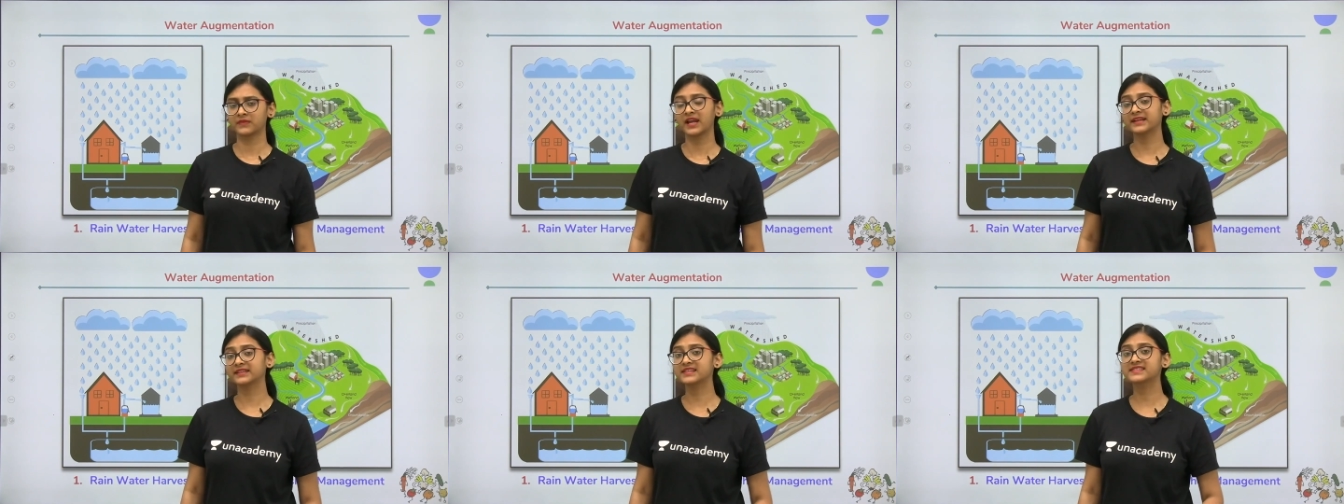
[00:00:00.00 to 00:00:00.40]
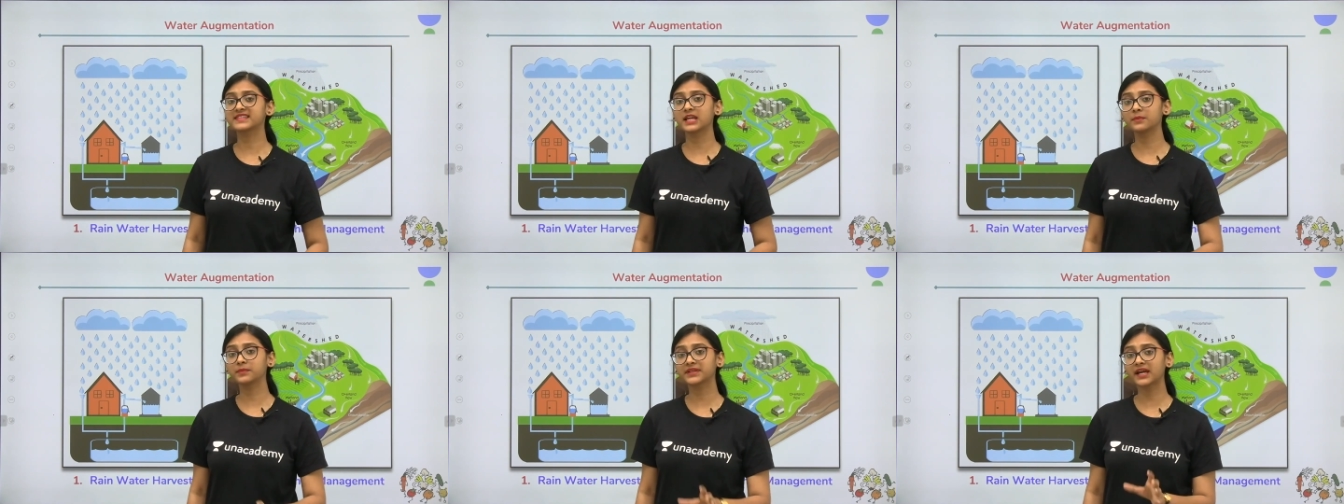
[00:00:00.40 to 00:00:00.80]
At the
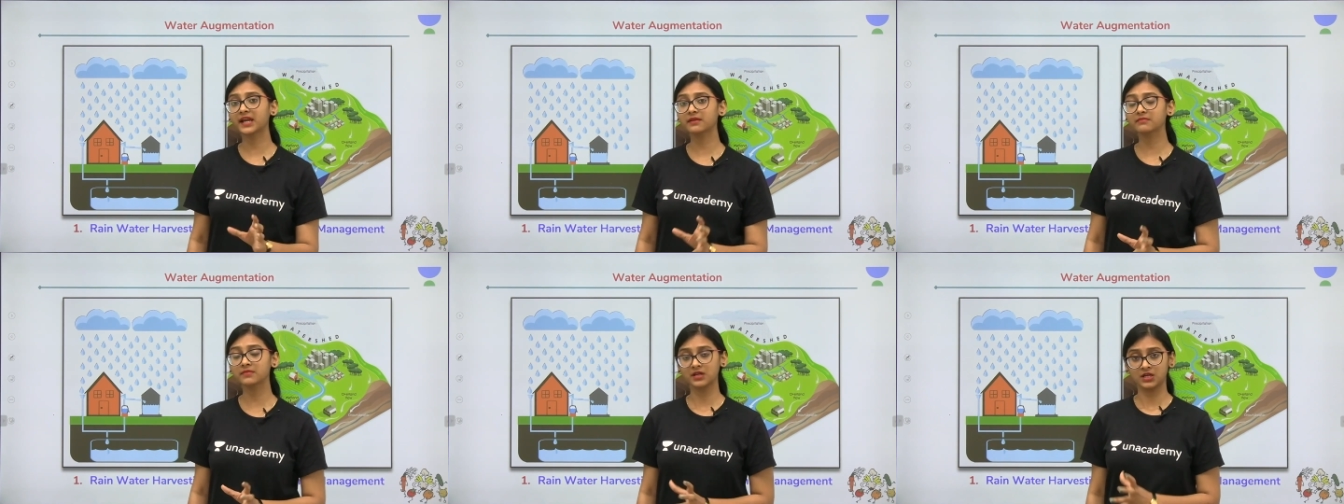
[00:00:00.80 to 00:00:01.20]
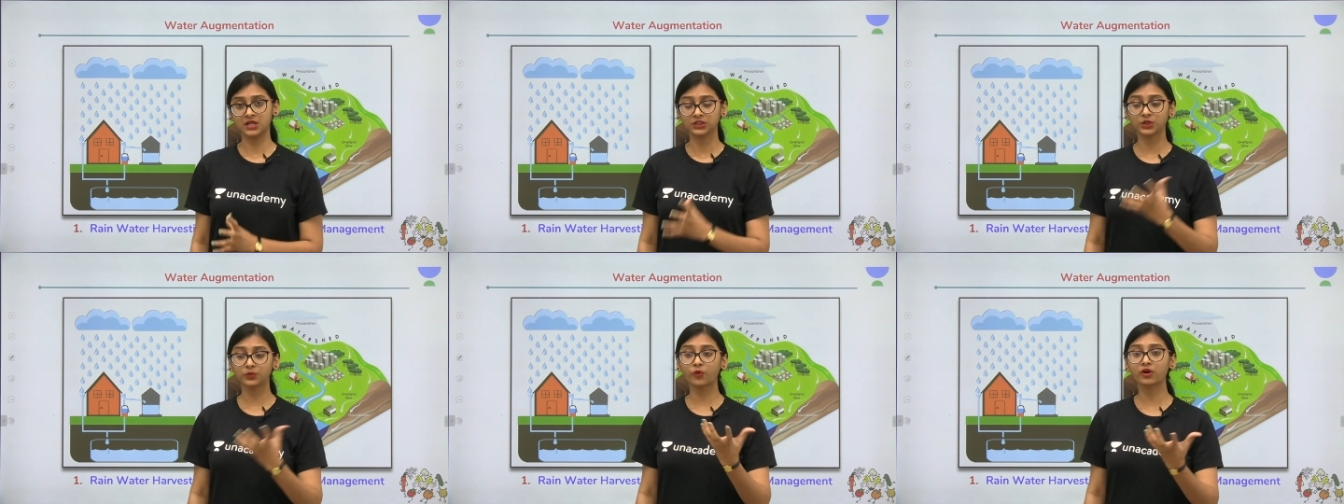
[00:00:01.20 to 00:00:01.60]
same time,
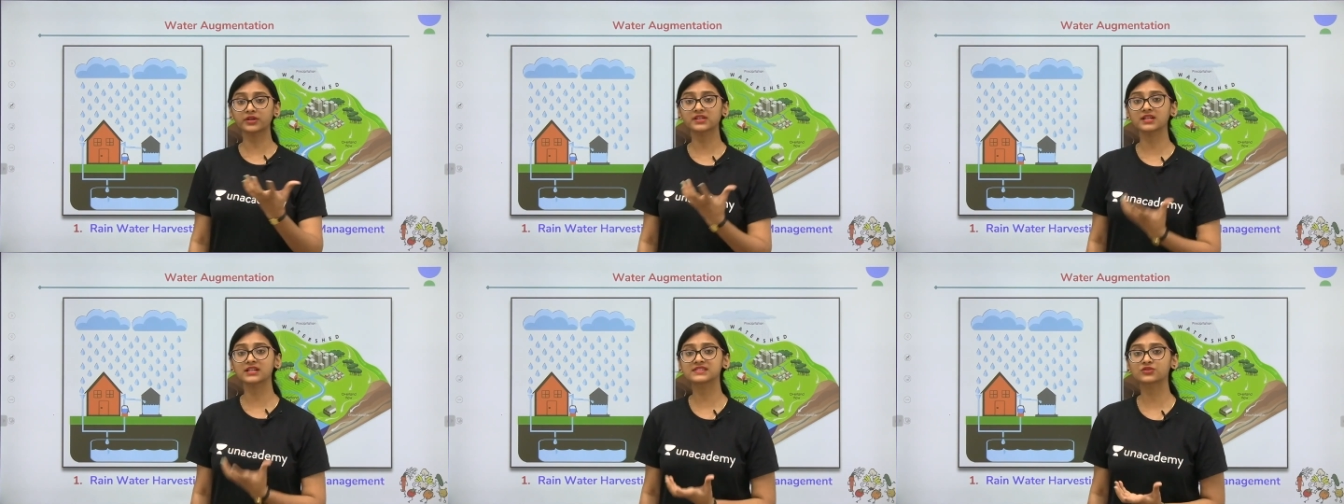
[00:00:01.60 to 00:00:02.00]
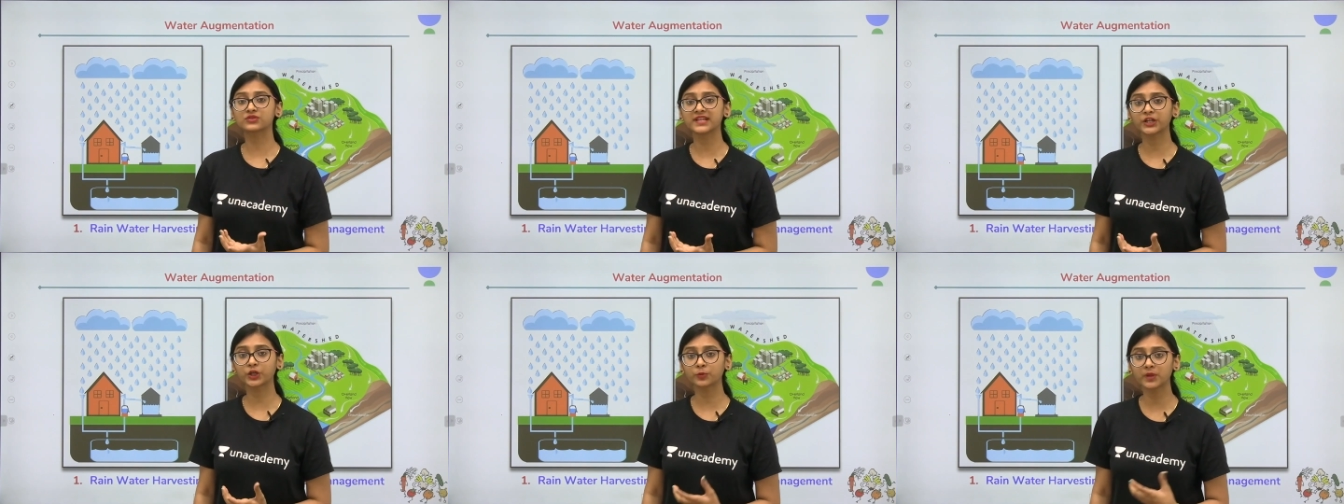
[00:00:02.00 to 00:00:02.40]
the water also
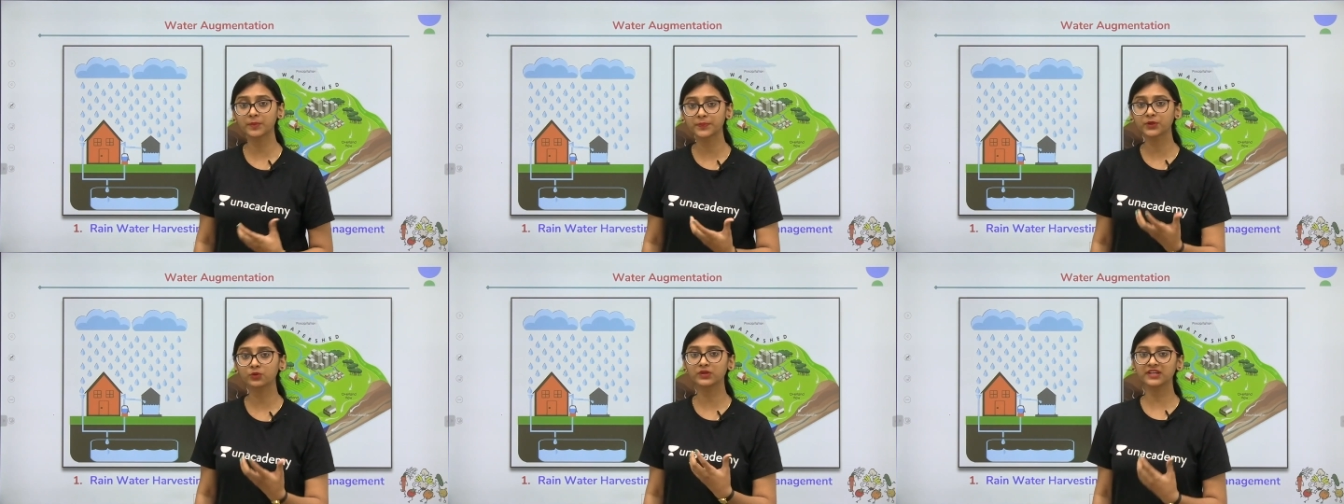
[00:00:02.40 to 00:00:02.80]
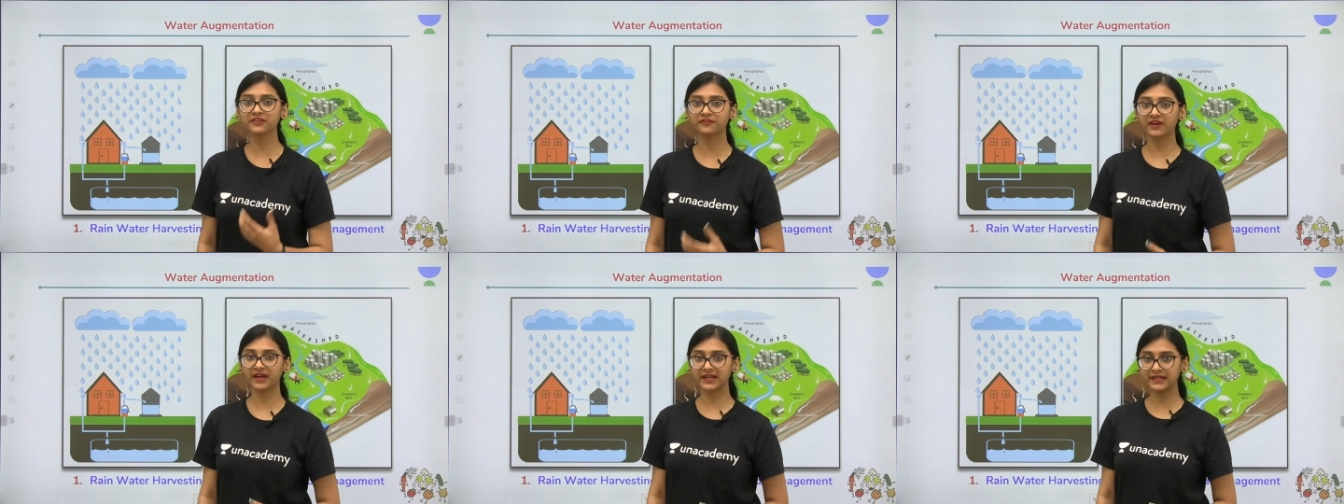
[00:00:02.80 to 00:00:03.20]
need to be
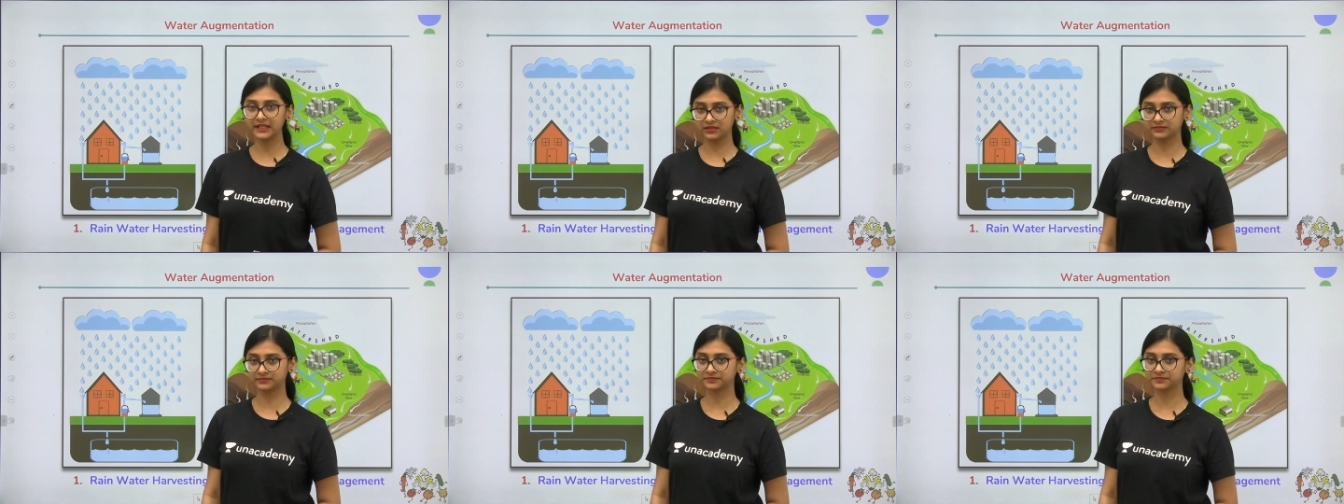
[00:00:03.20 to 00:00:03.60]
purified.